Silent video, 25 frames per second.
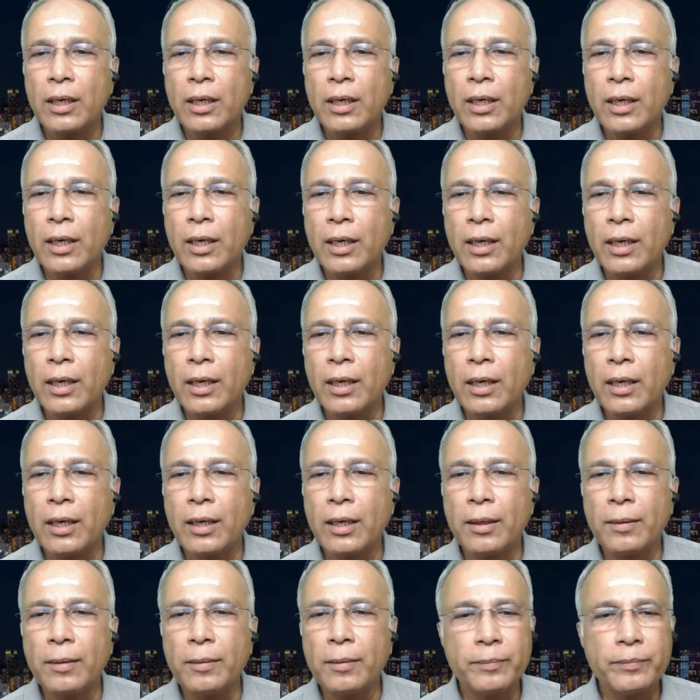
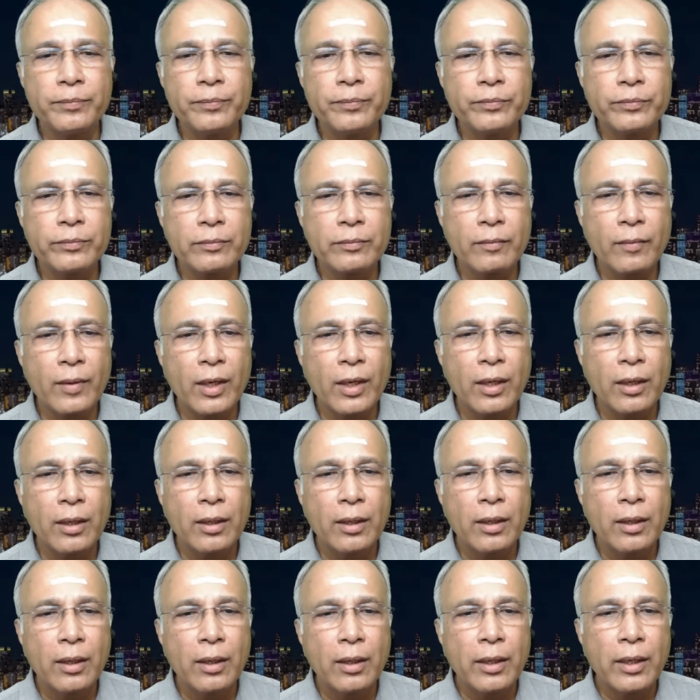
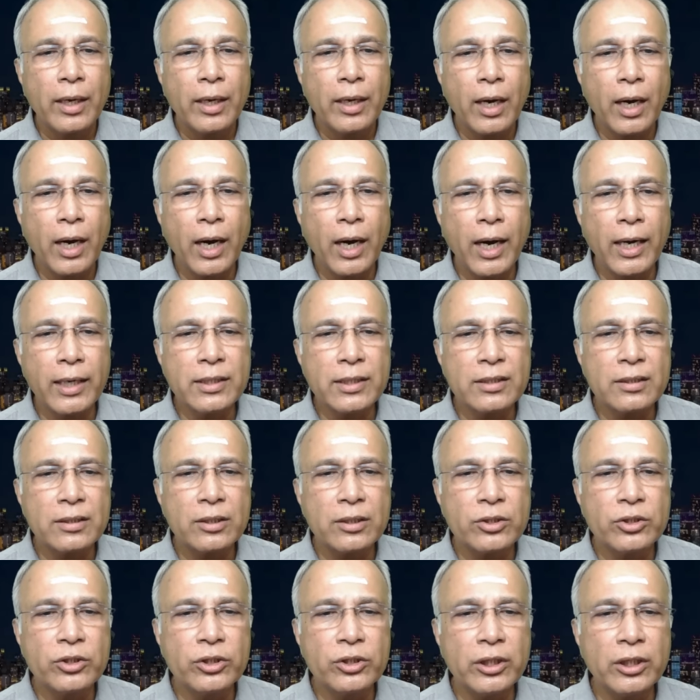Hans
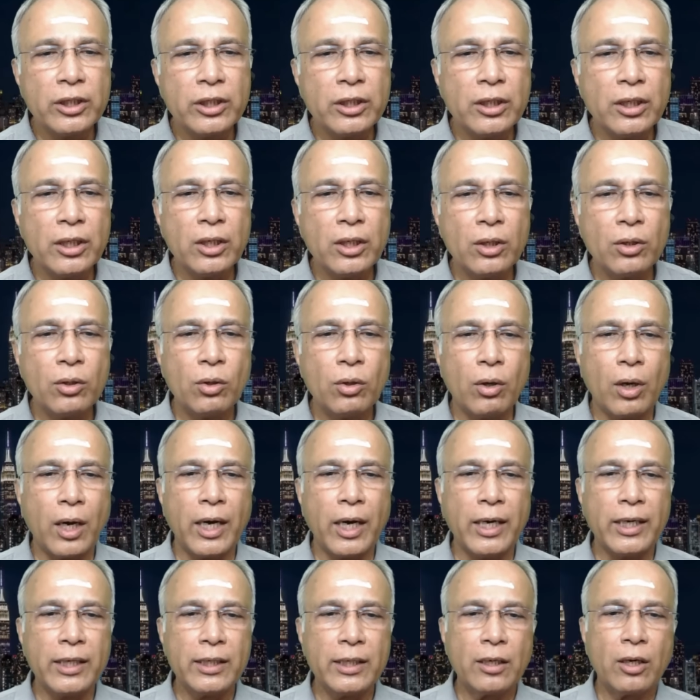GEO,
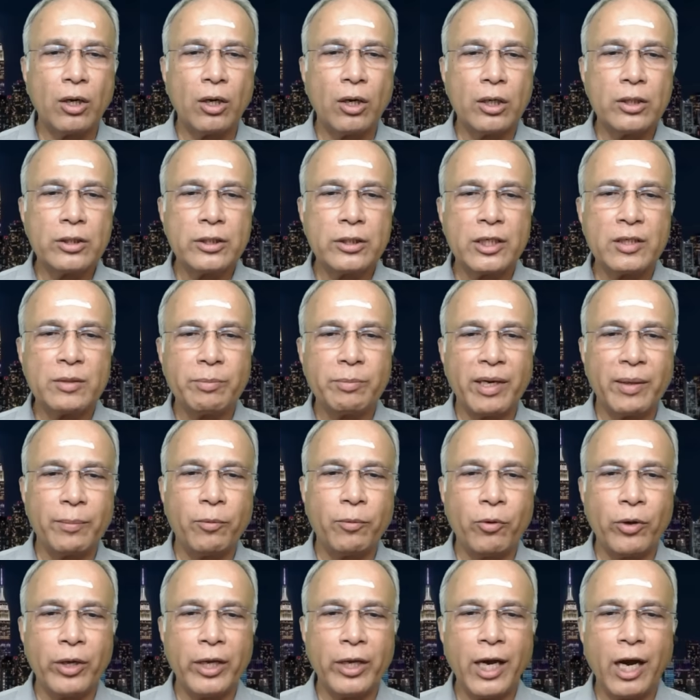utter nonsense by
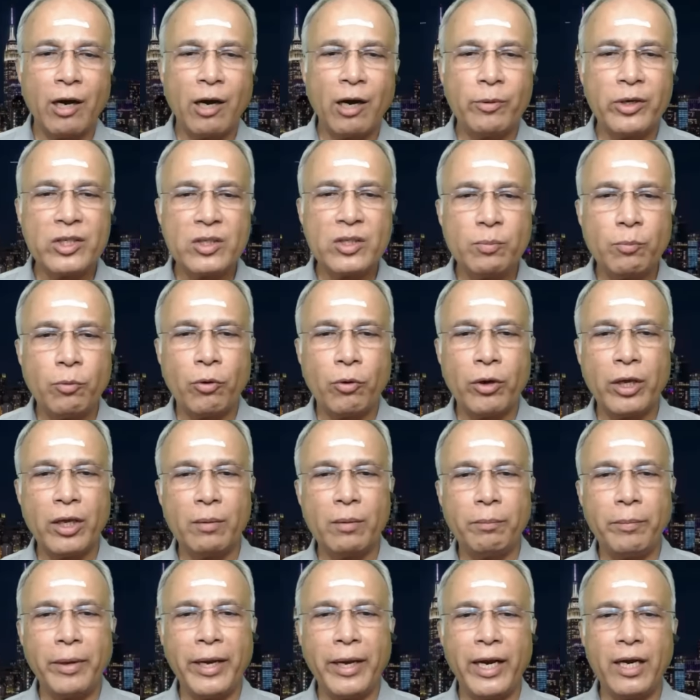Boeing. How much
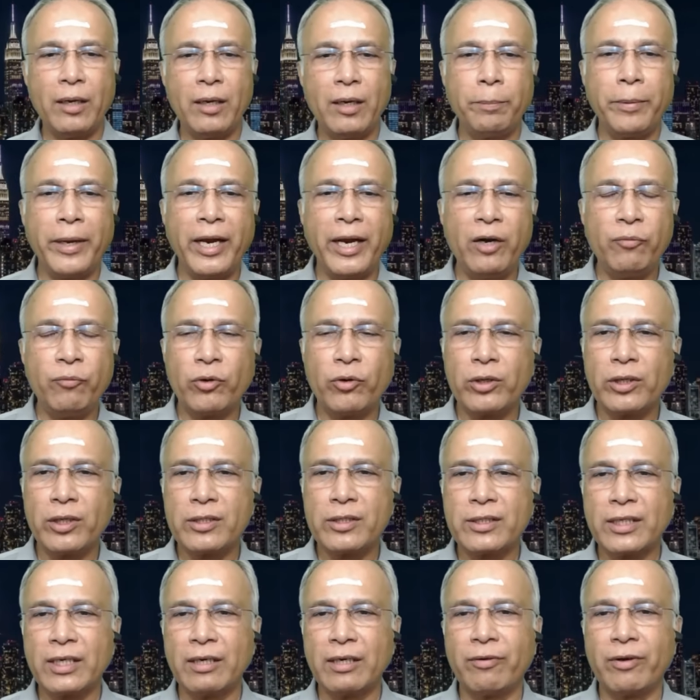Boeing paid for
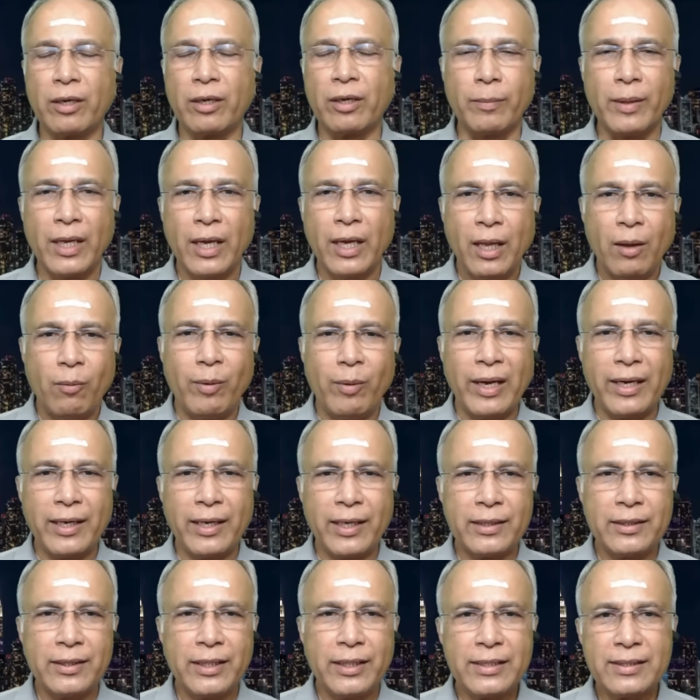this cover-up?
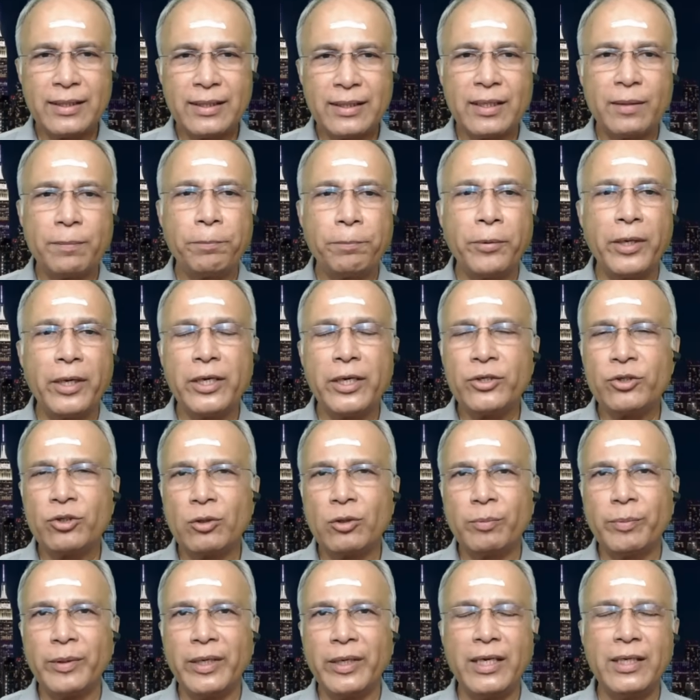Well, this appears
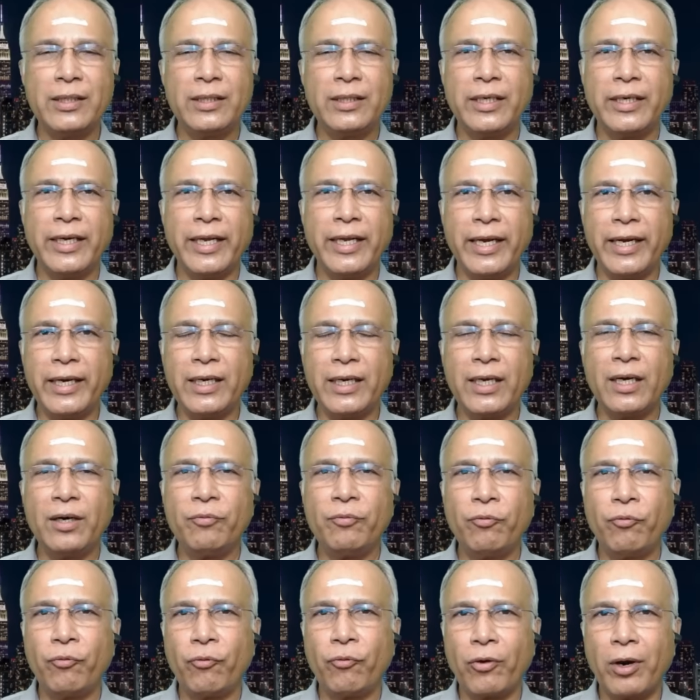to be the
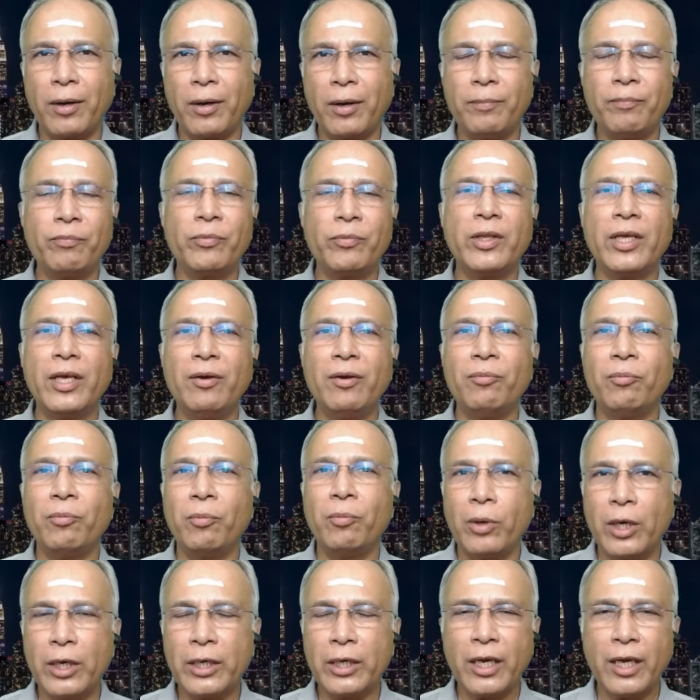data from the
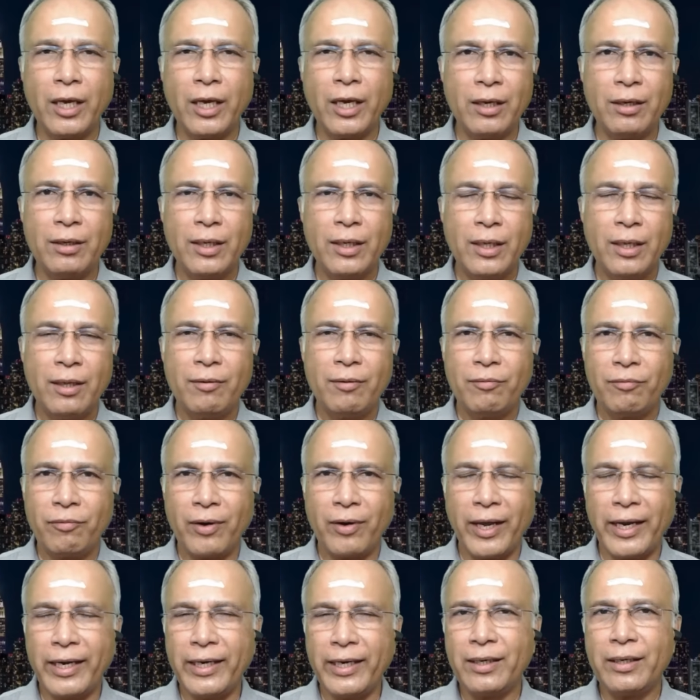working
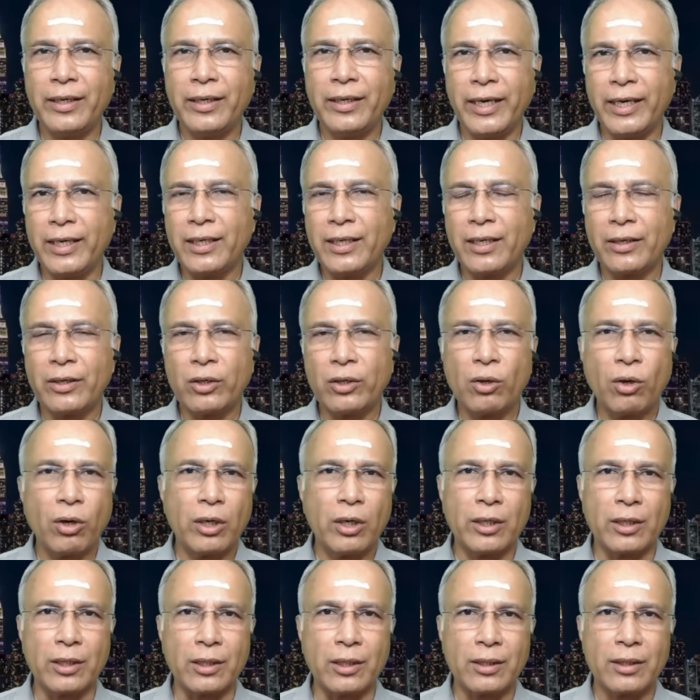flight data
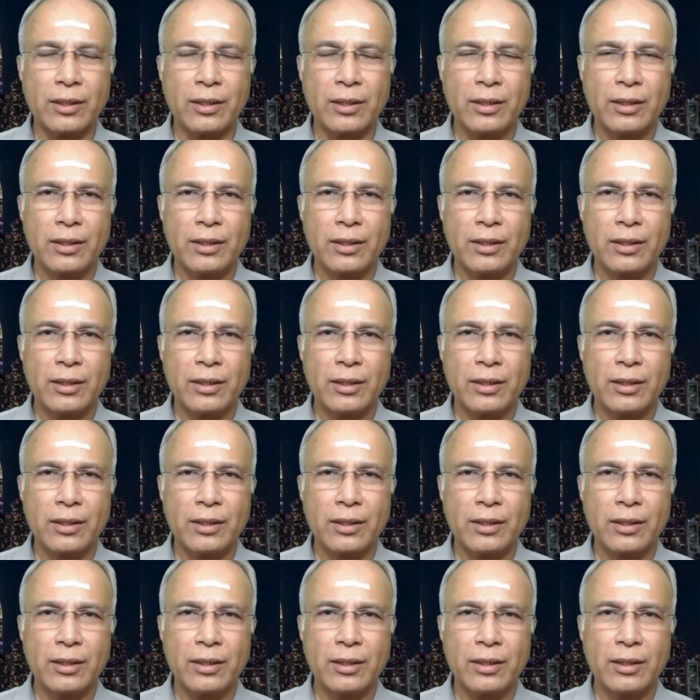recorder.